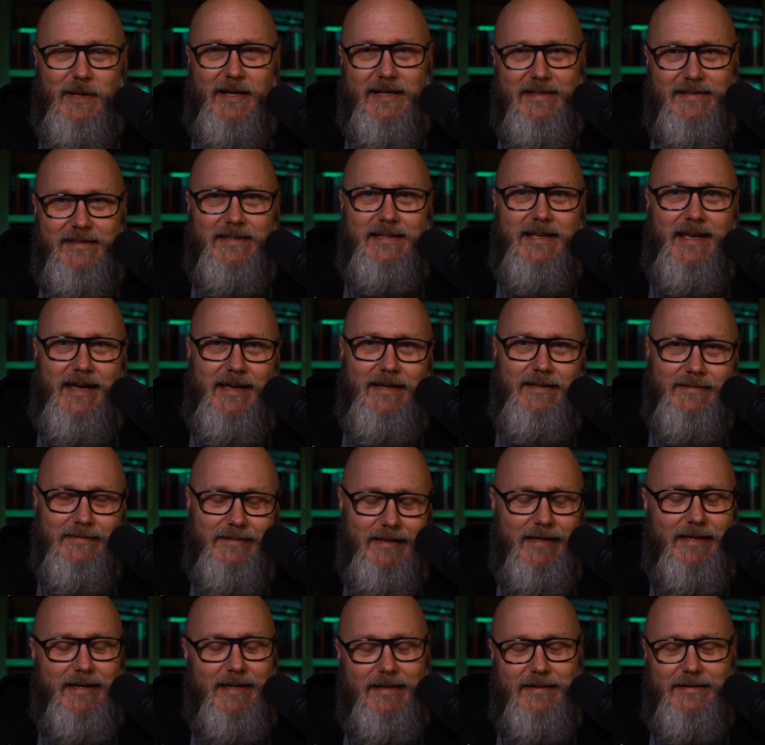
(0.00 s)
today.
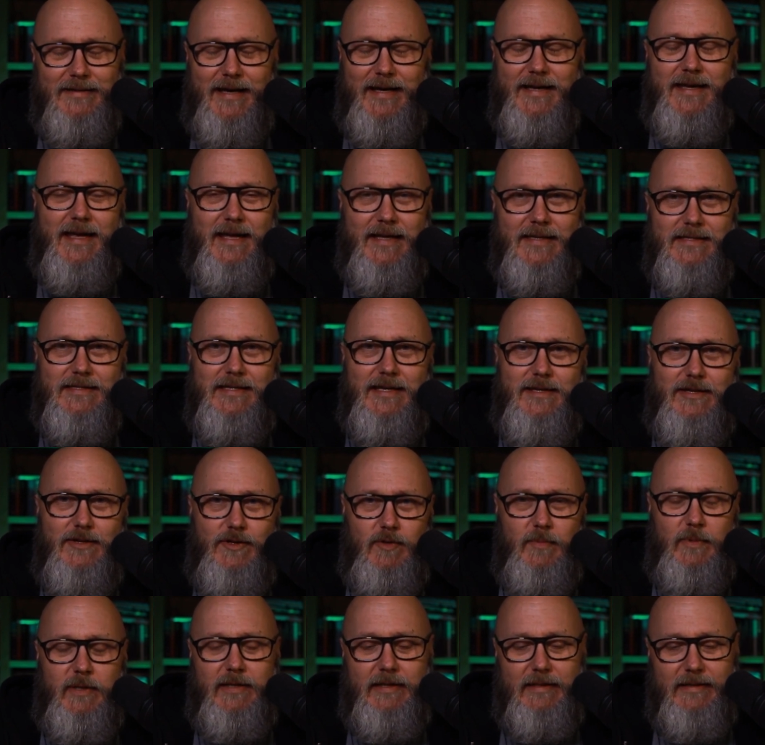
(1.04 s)
Again, I can't see
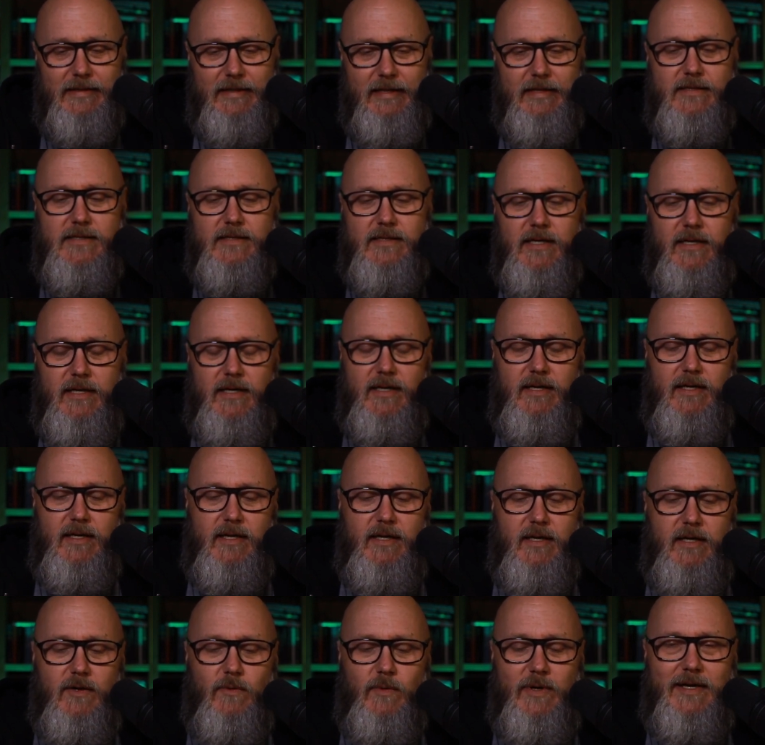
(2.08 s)
you, but at least
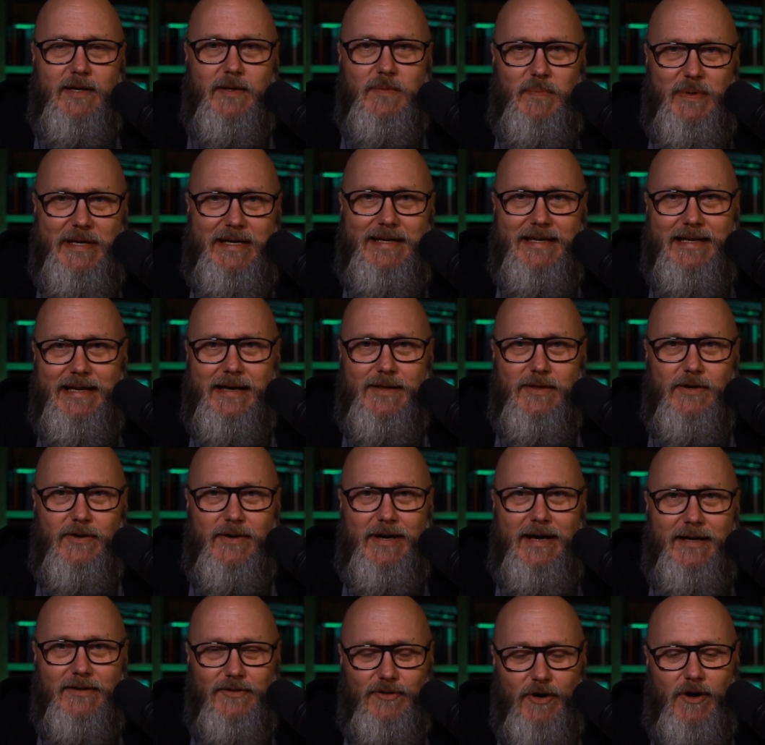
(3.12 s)
we can be together
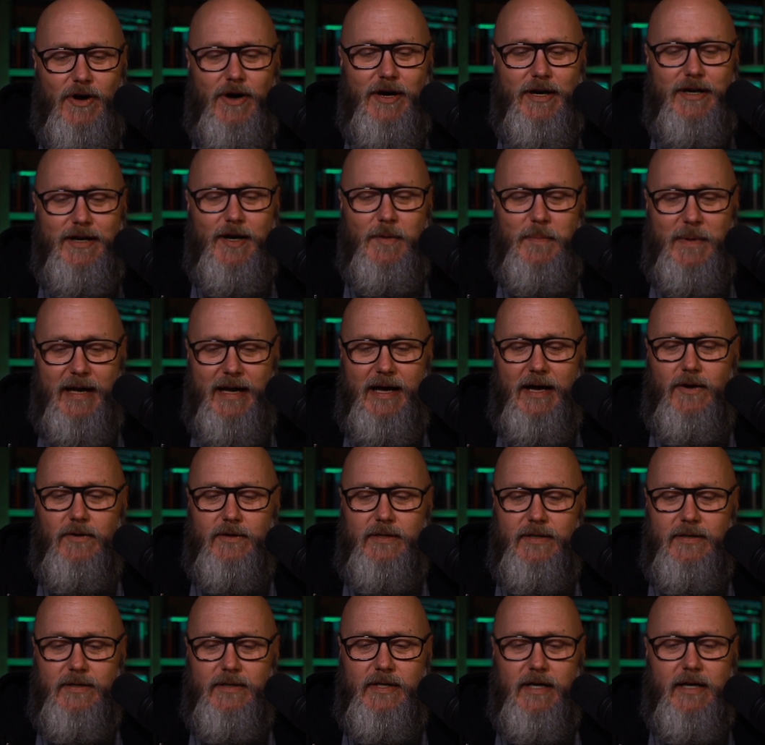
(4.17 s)
and talk
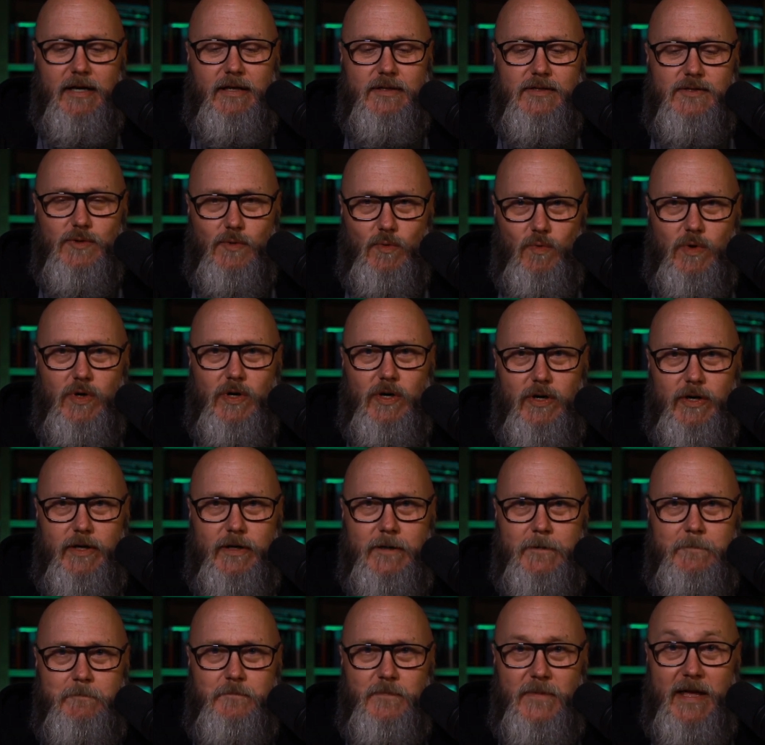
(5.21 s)
about God's Word.
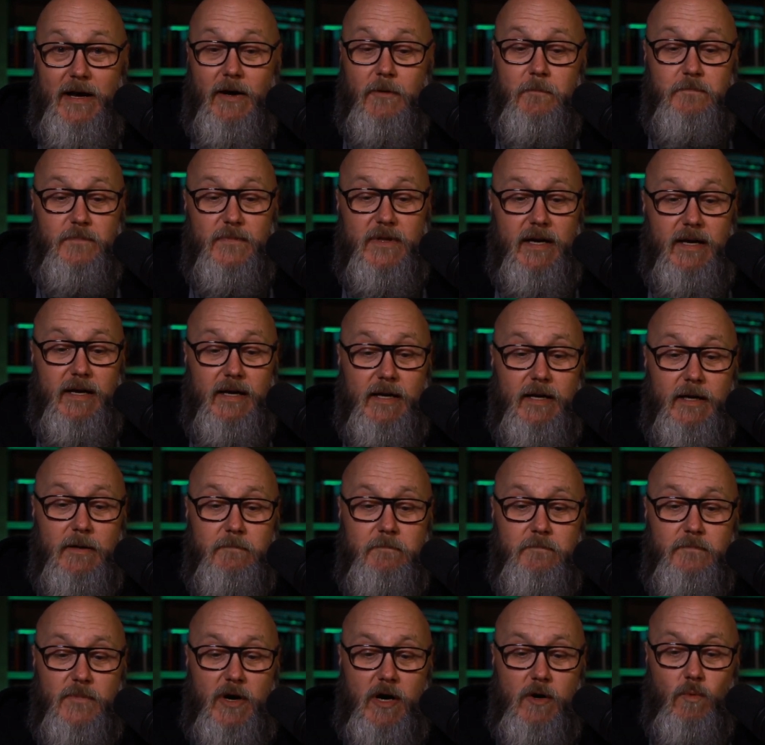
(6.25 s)
Now,
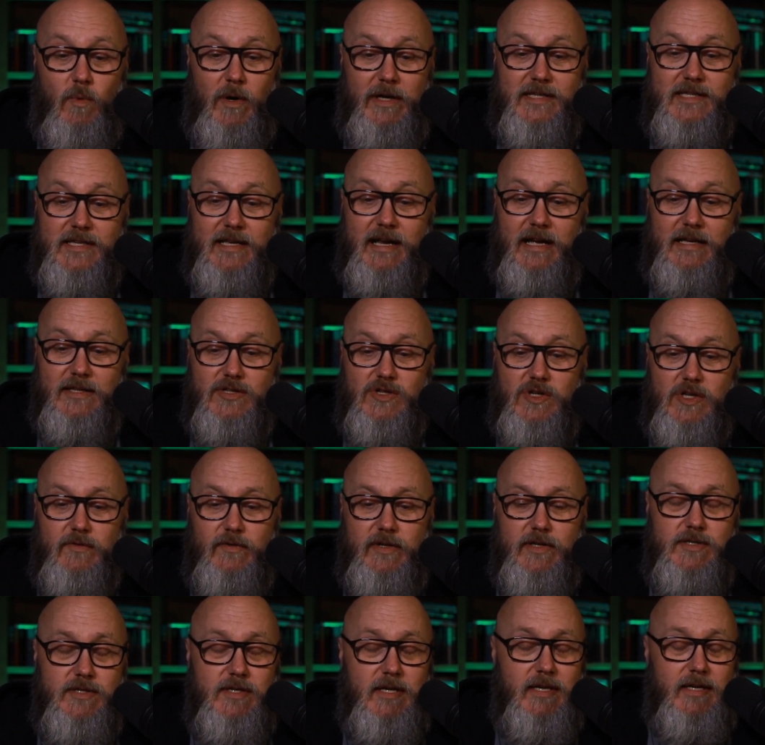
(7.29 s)
our Wednesday night
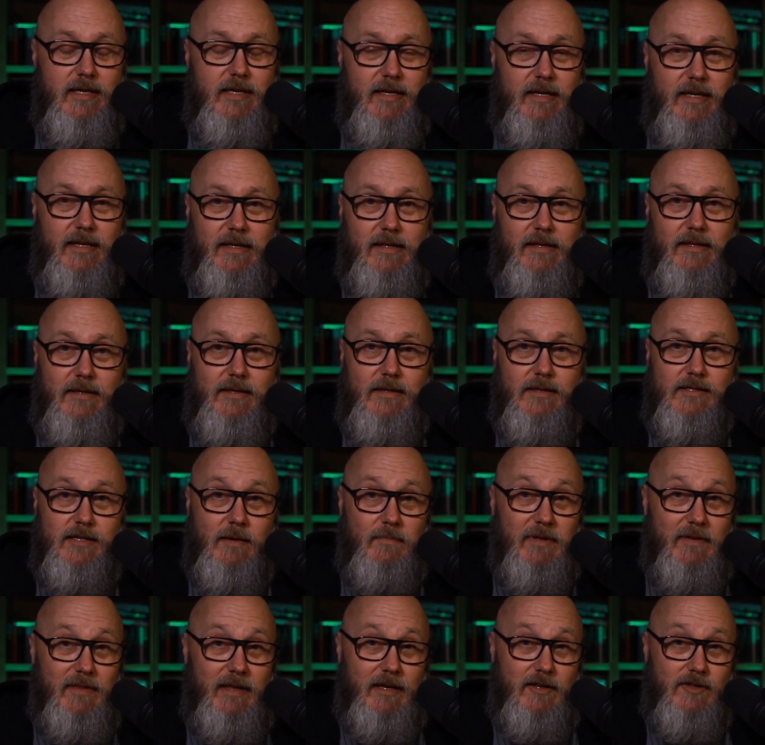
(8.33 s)
service is
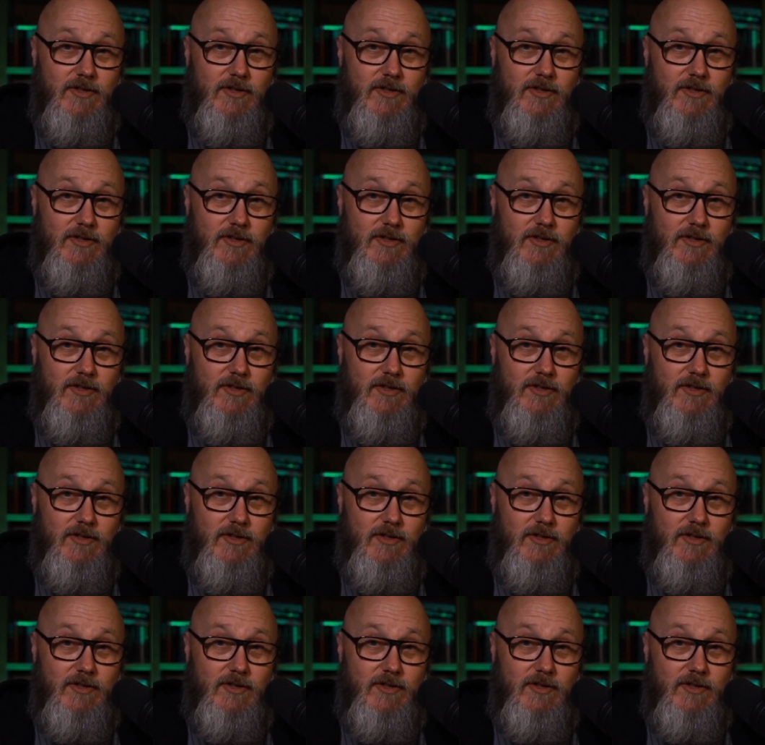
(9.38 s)
something that is